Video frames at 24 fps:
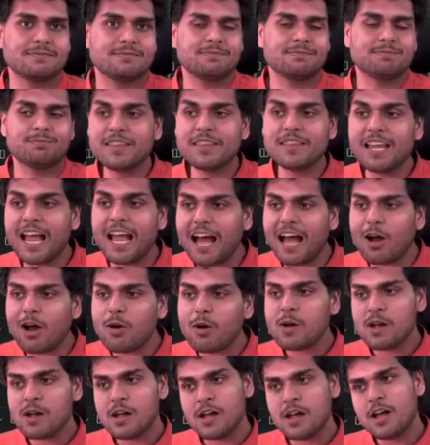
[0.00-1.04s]
Now,
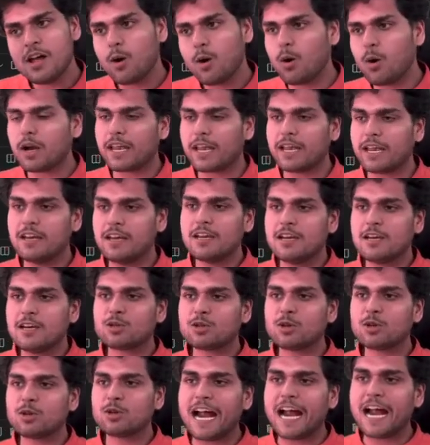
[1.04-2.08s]
okay, so
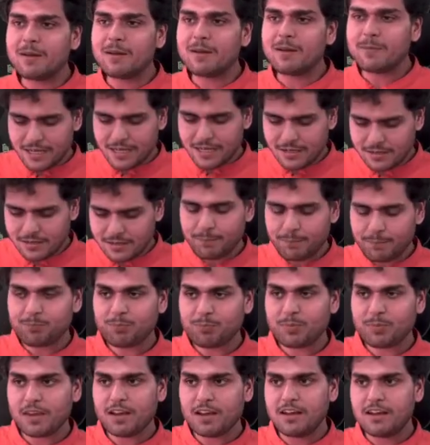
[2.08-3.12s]
that means,
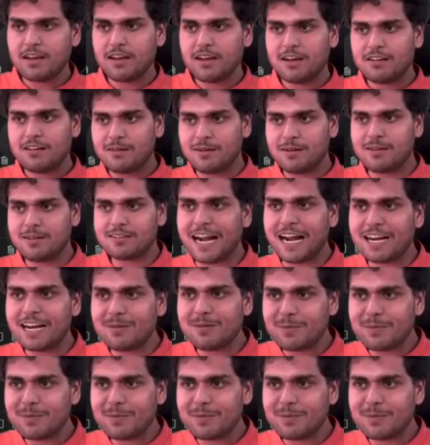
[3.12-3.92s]
let